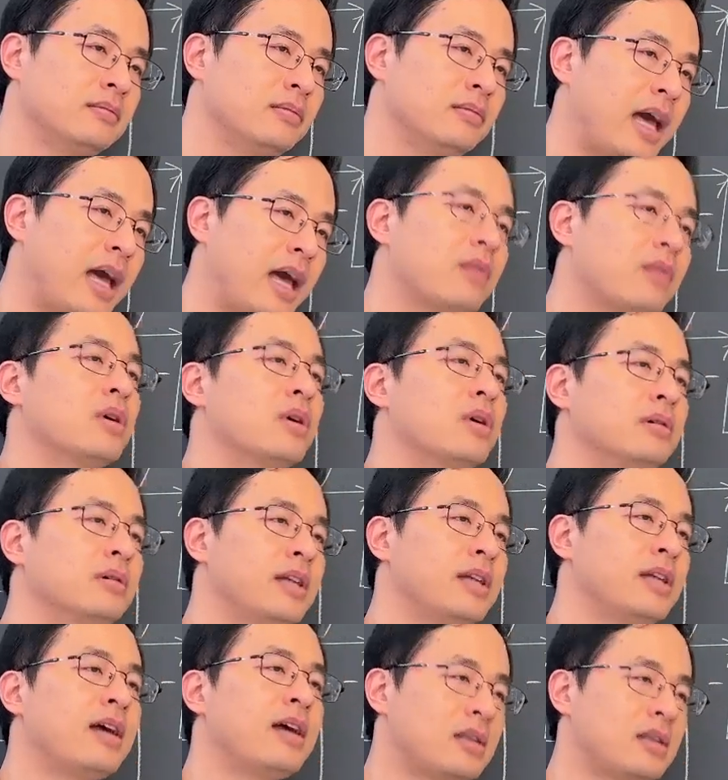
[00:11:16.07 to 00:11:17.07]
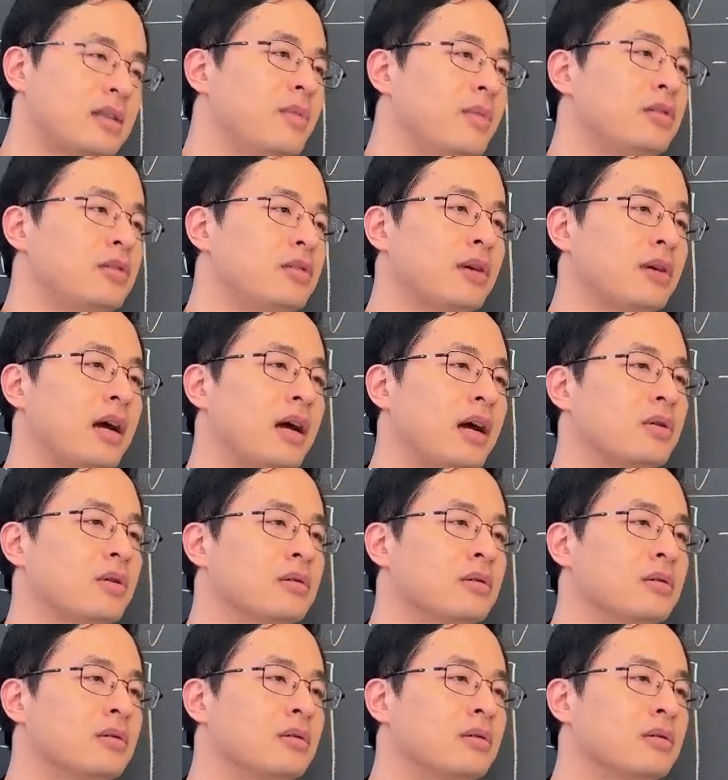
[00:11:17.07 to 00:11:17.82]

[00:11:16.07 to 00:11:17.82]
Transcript: error, the estimation error.